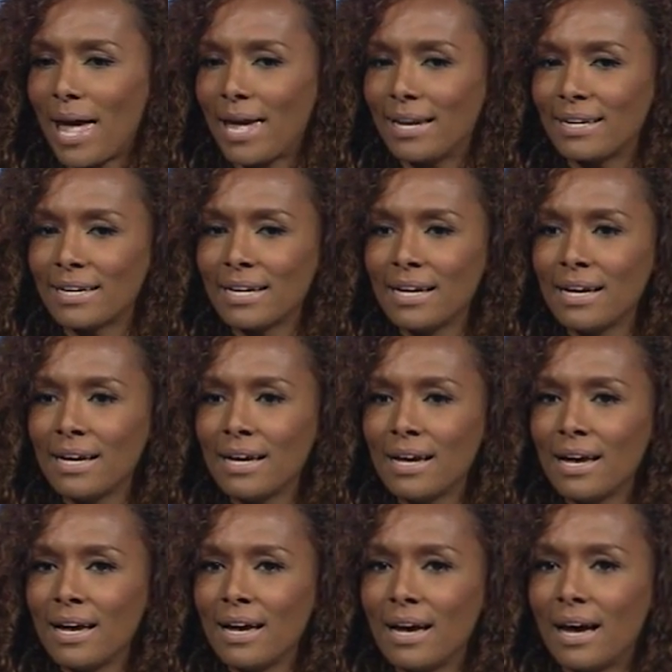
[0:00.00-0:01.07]
And
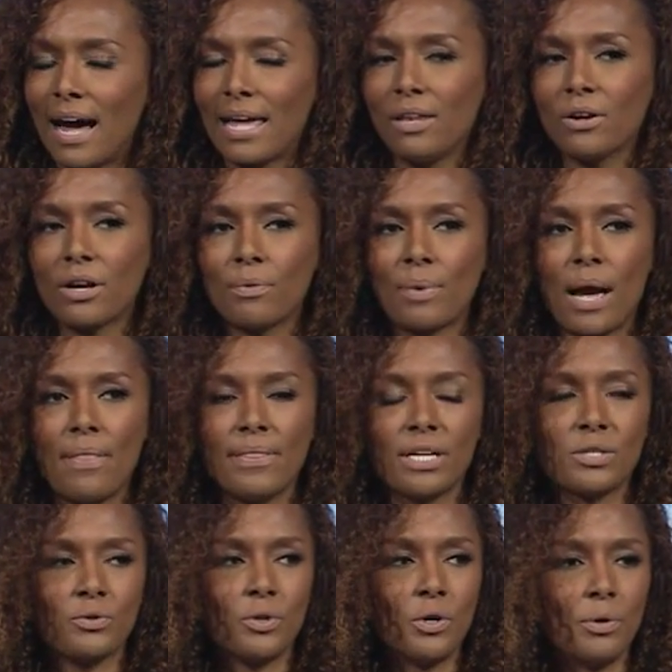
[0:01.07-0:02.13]
I look around this
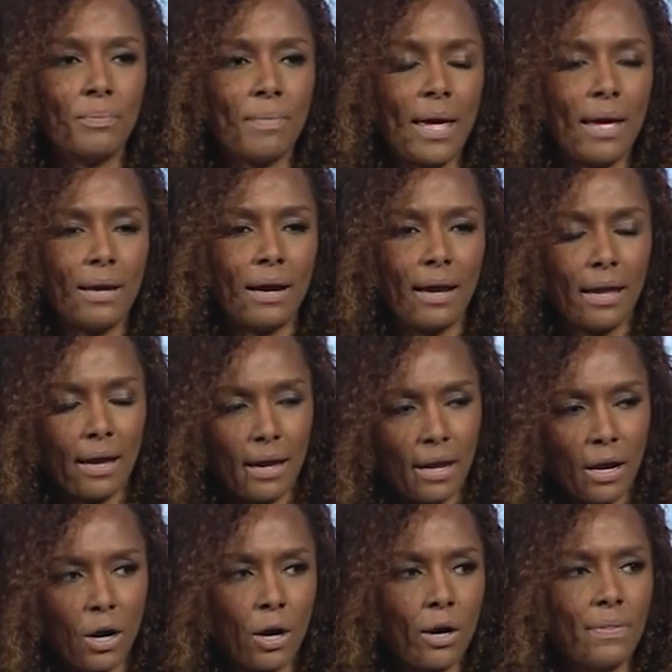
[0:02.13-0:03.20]
room and I
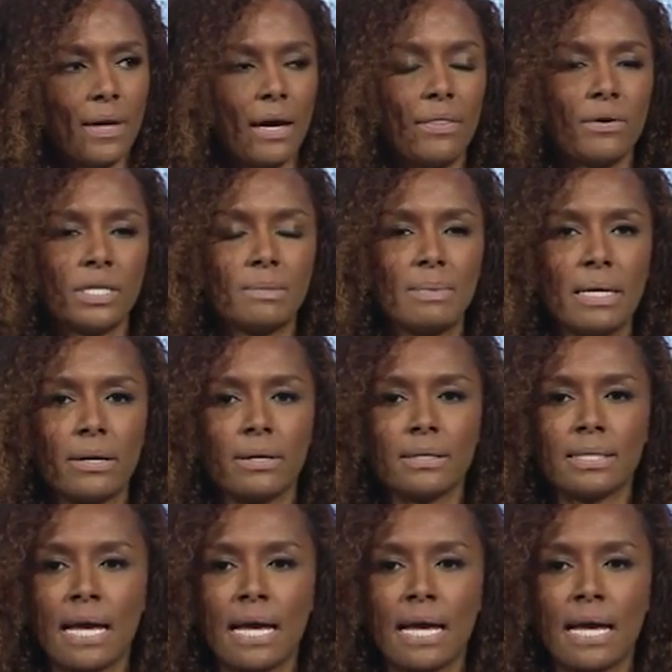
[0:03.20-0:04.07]
heard the other speakers,